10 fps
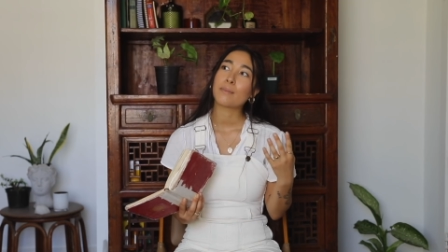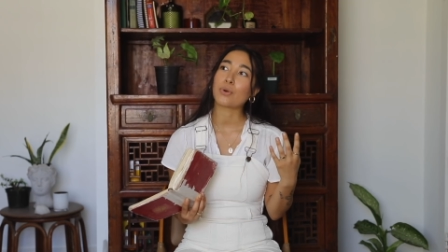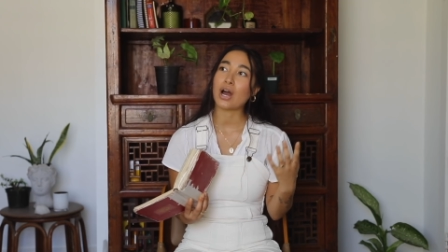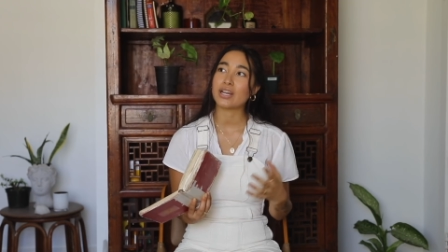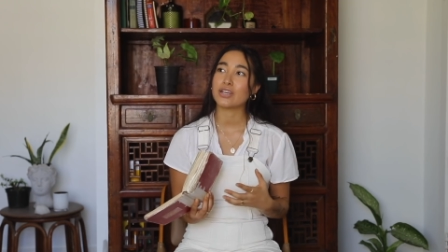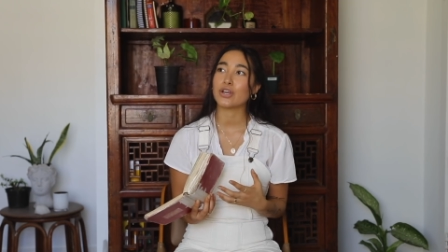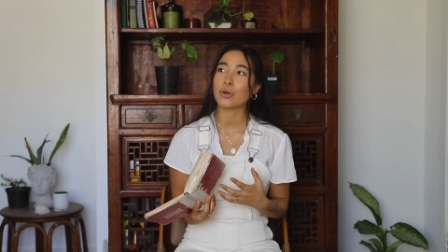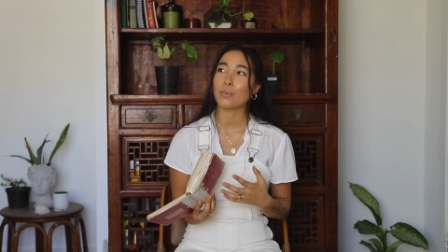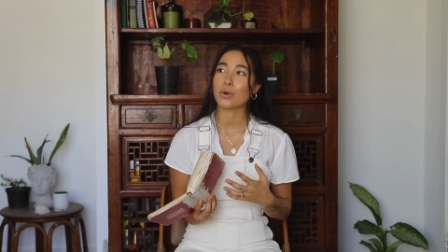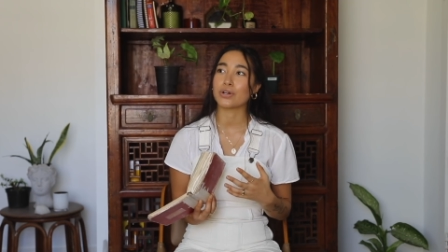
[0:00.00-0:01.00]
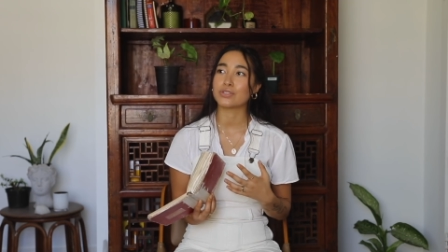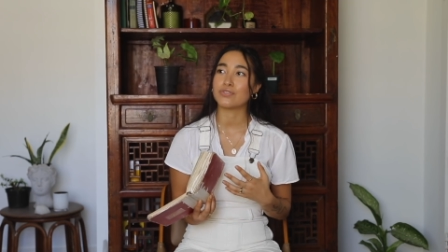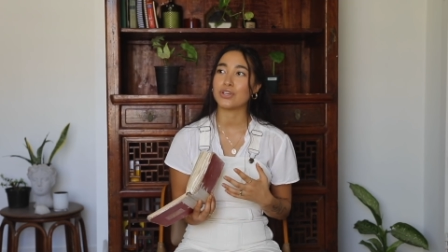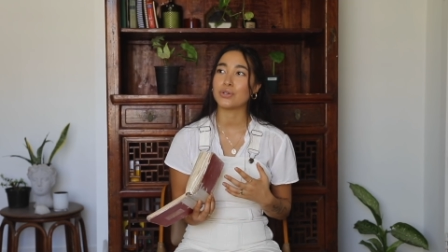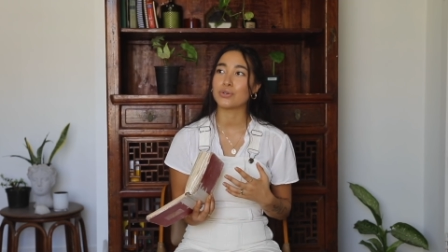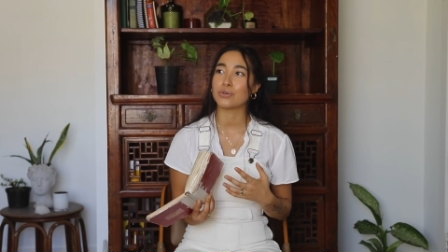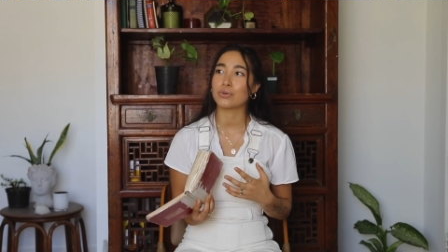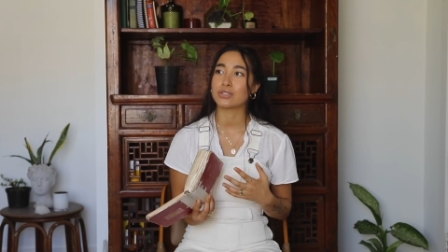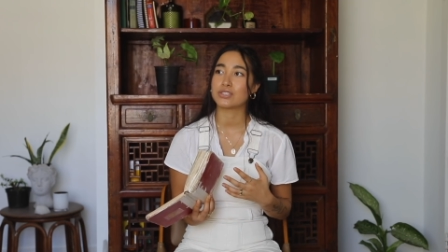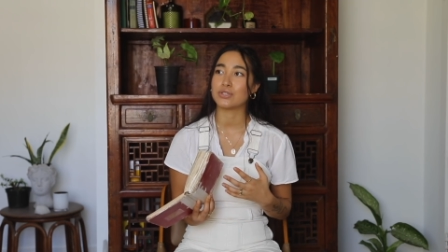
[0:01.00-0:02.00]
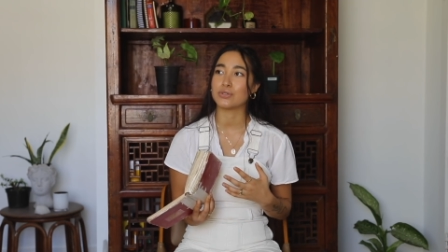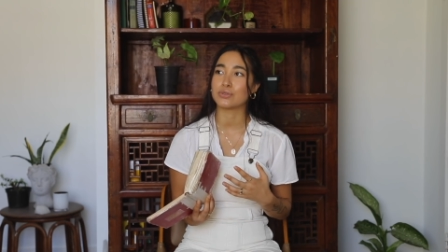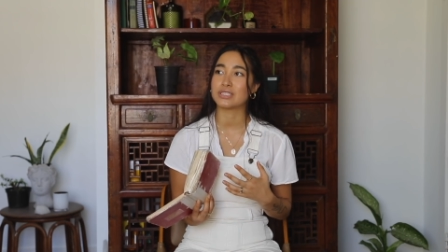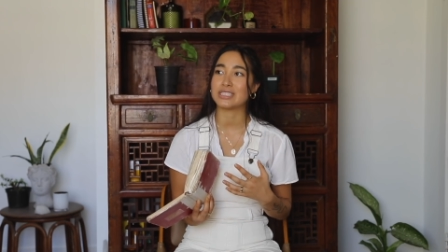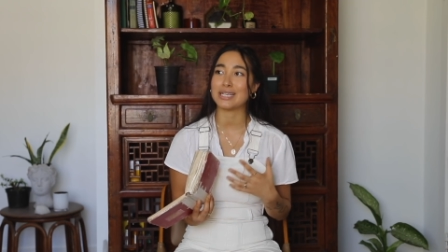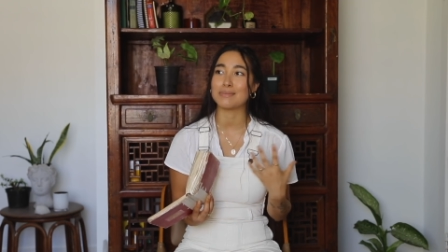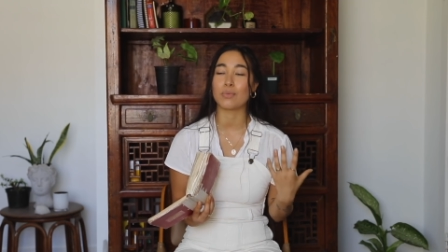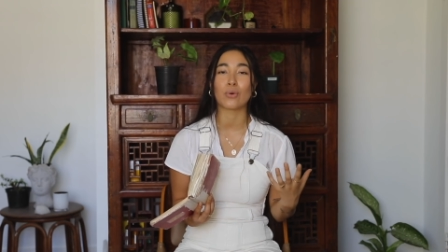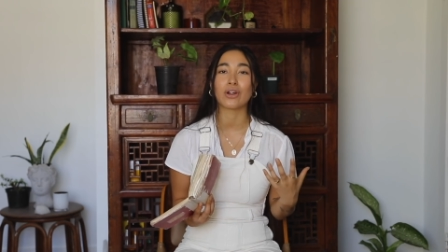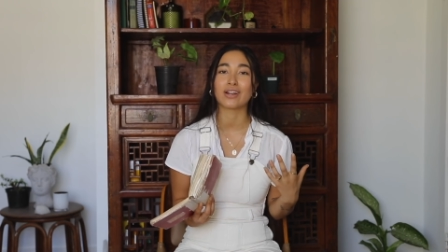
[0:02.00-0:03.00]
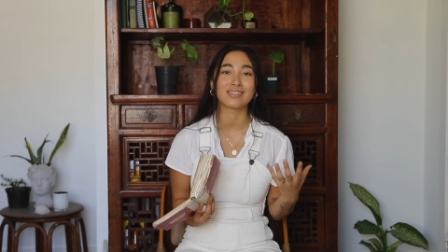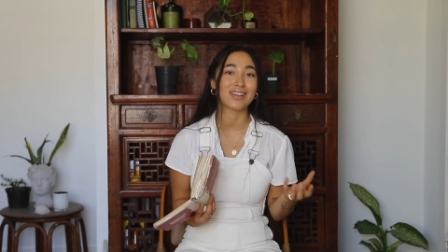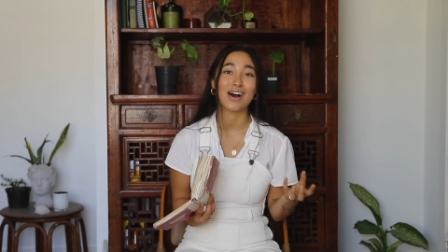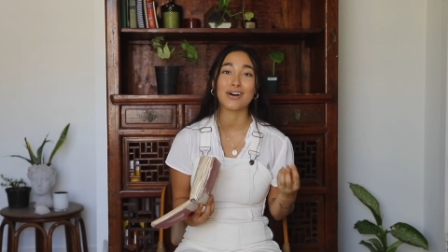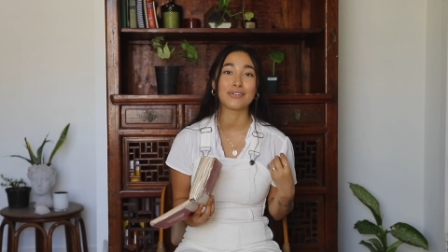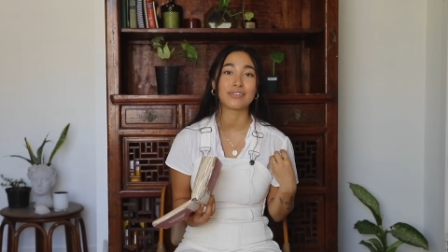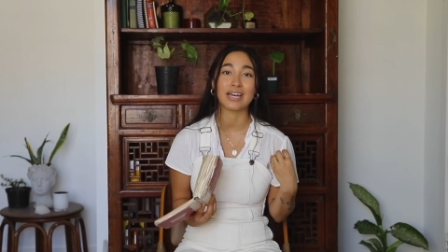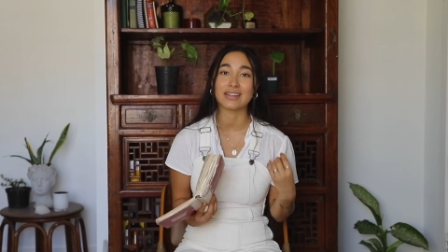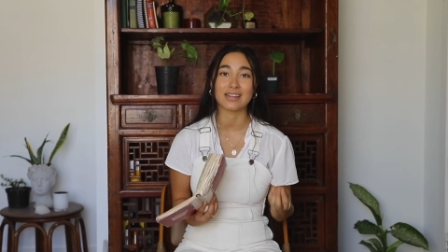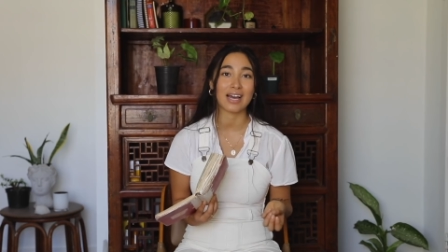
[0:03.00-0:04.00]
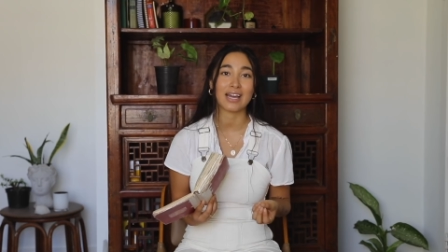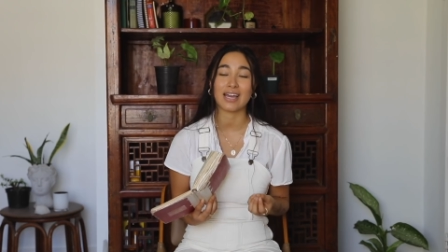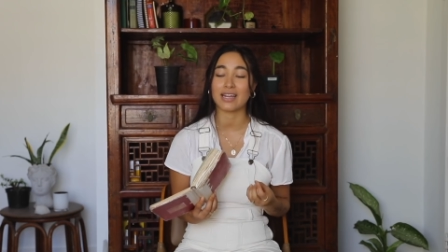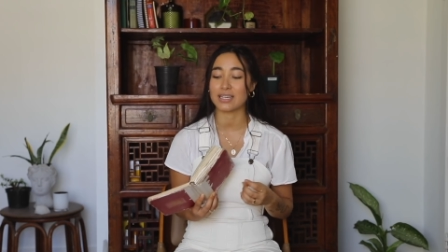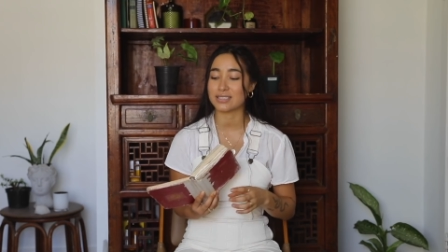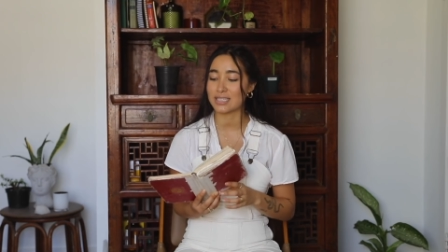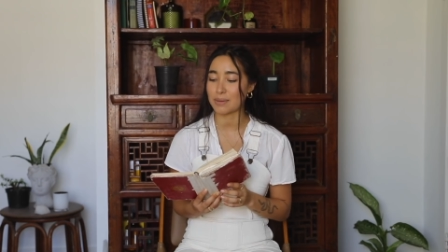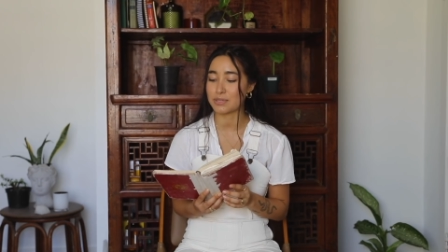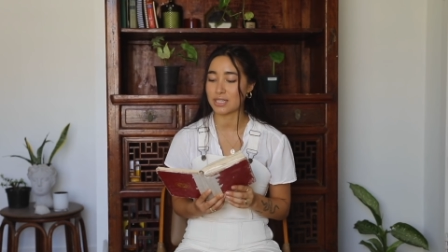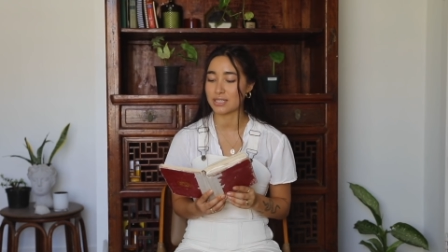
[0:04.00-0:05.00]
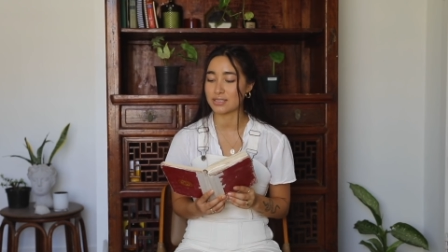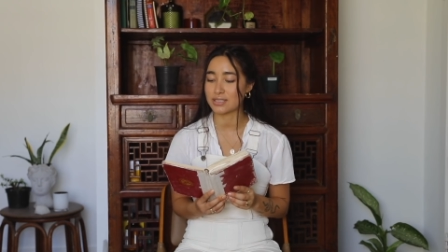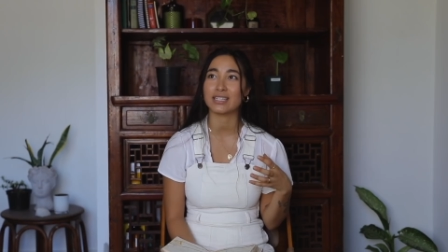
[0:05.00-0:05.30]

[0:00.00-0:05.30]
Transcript: broaden your worldview, to see more love and light and acceptance.